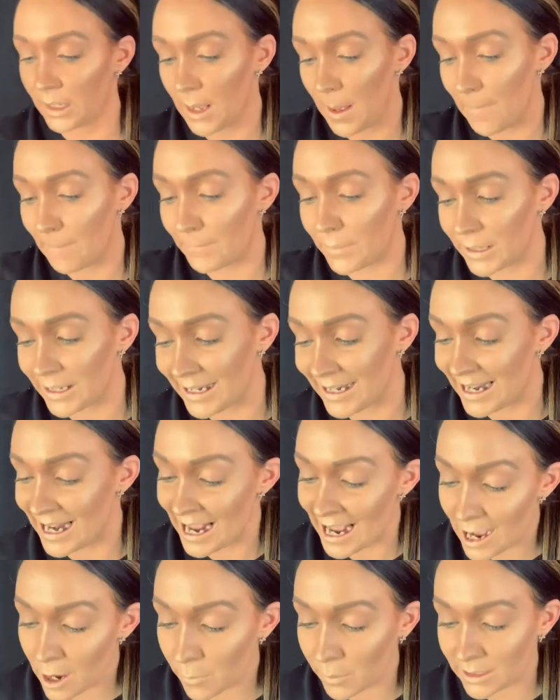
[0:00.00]
But
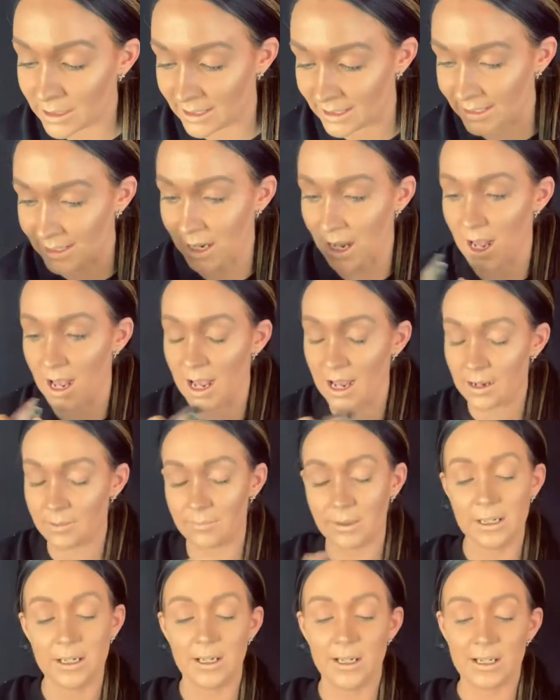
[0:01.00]
now it's time
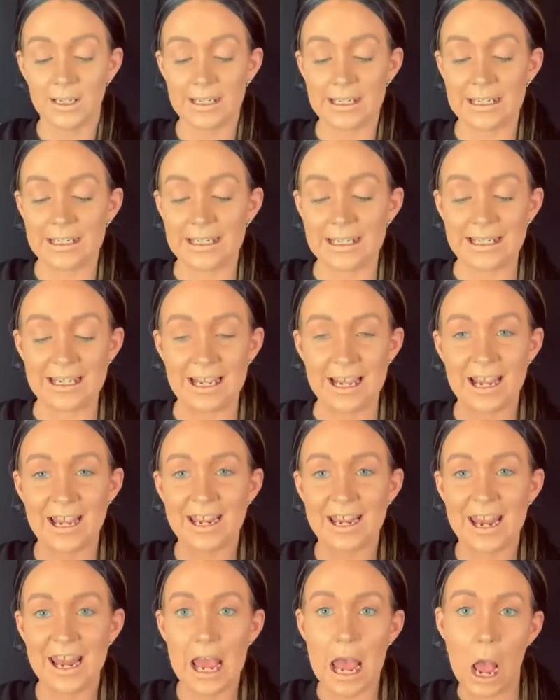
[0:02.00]
to get
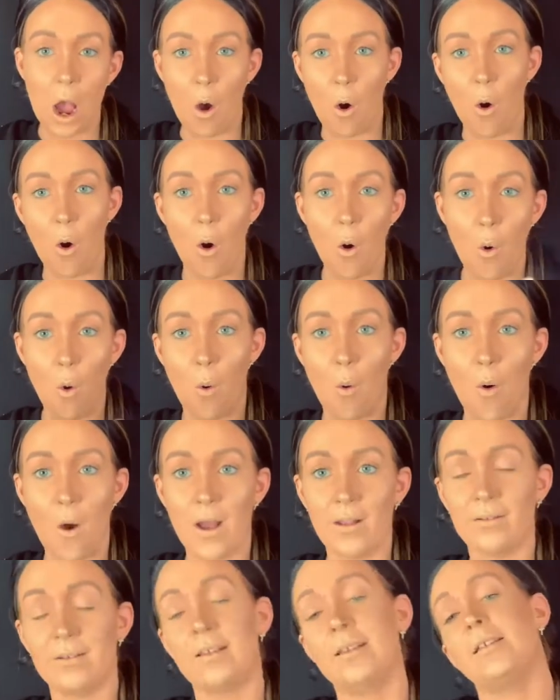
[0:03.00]
it
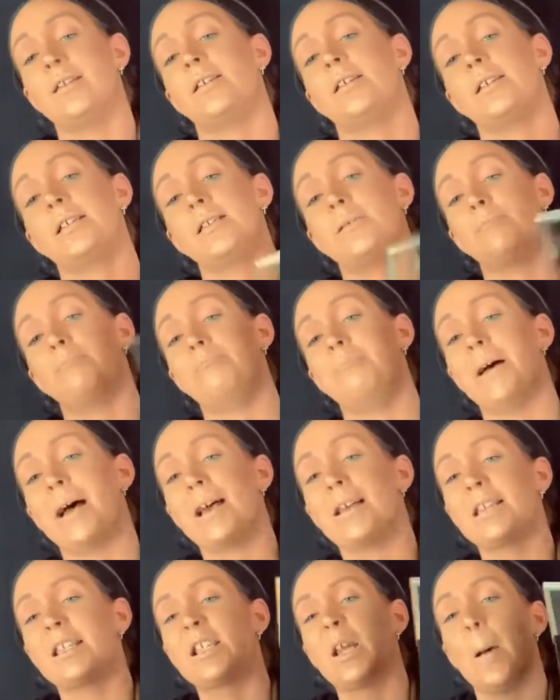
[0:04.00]
on. This is the
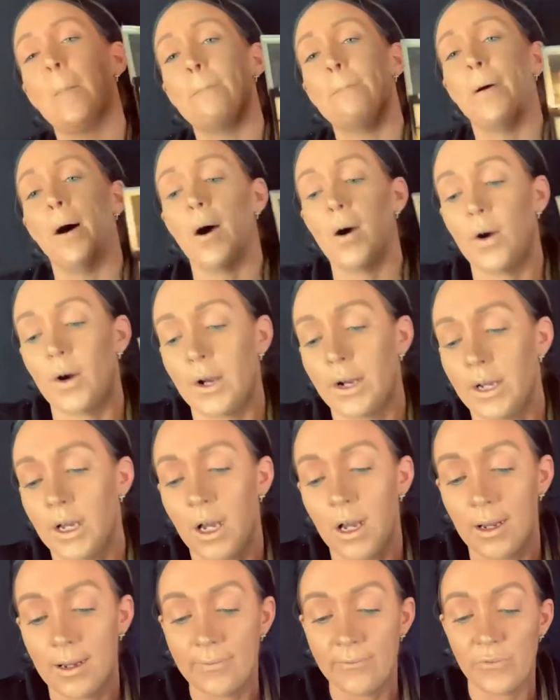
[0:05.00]
best part
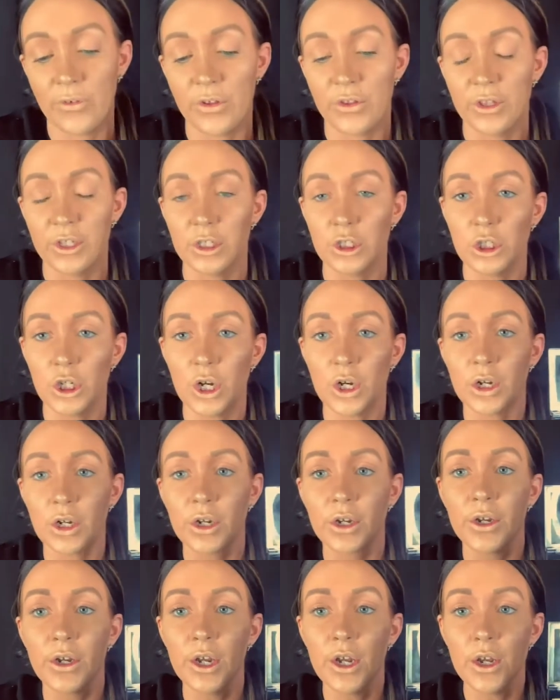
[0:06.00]
of the look.
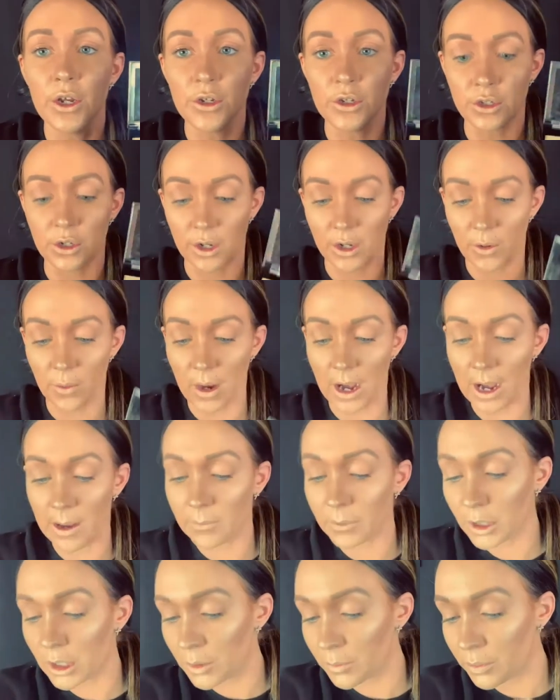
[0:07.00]
So I'm
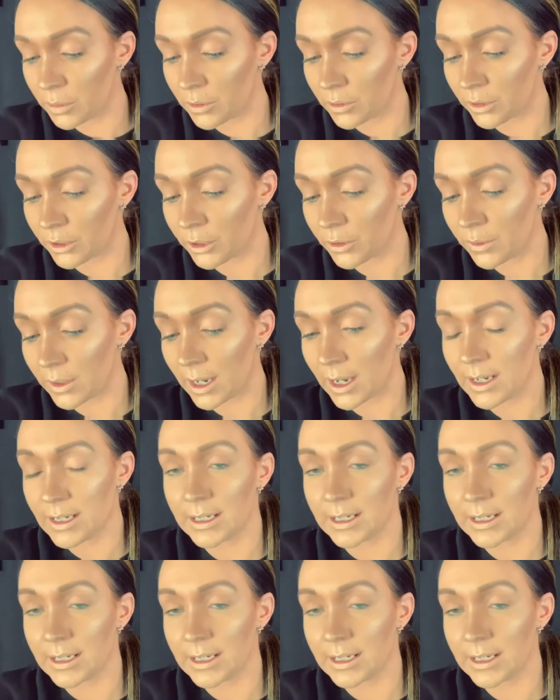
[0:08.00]
gonna pull you guys